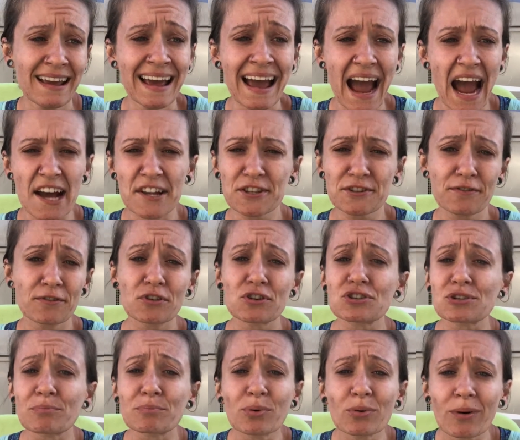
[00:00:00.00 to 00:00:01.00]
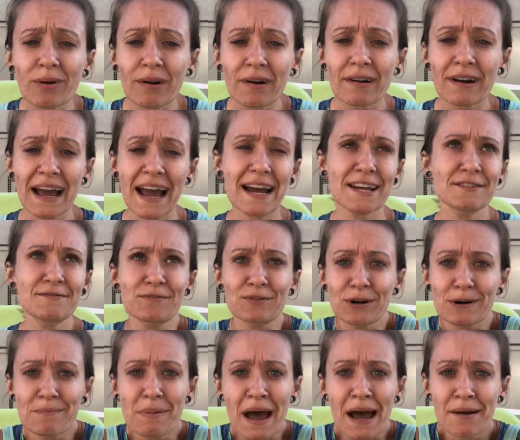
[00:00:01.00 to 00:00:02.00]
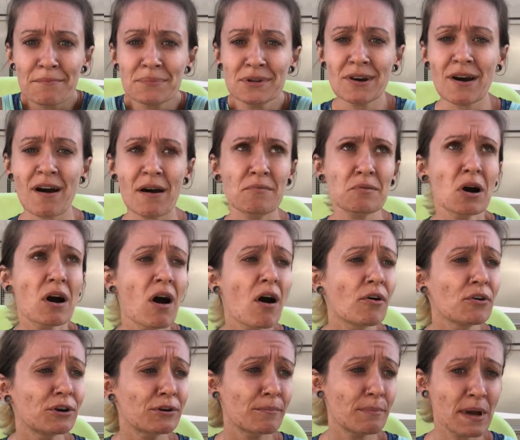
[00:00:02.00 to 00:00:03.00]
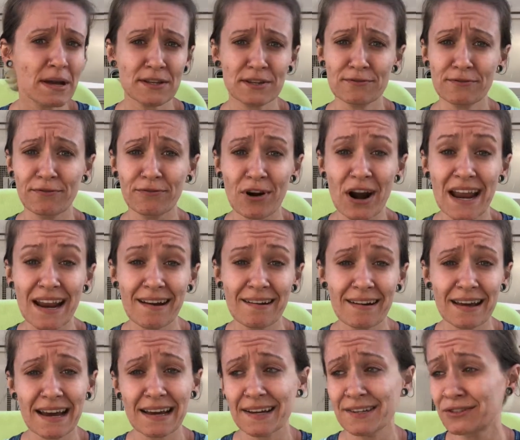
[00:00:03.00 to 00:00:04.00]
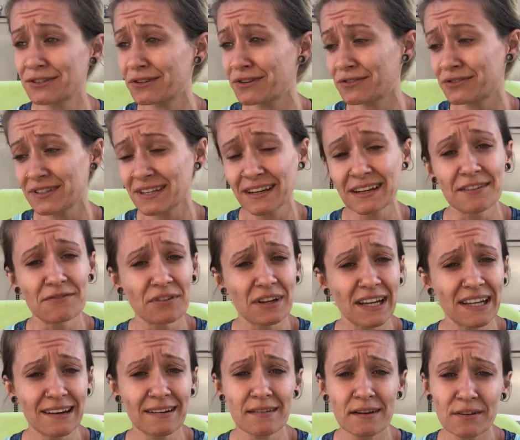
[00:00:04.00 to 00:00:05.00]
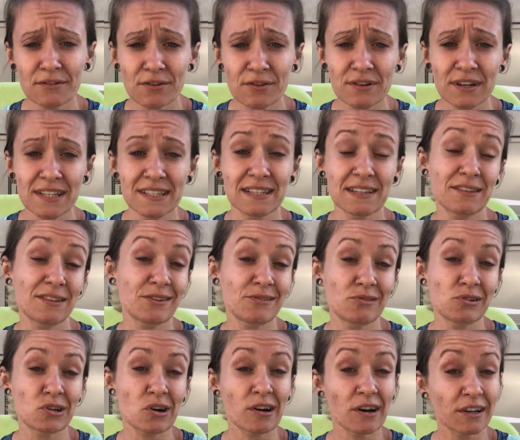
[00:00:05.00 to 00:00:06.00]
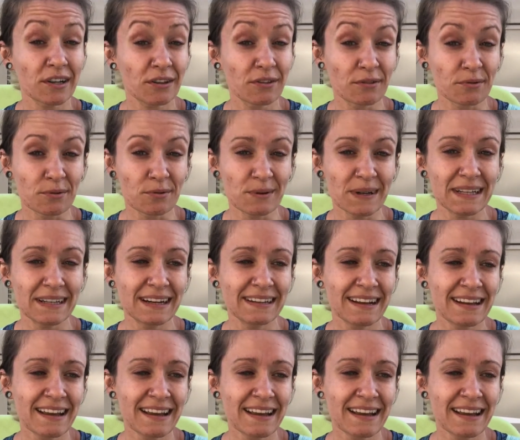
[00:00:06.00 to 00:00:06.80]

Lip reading: Ask for support, ask for a pep talk, call your best friend, ask your significant other to sit there and talk you through it.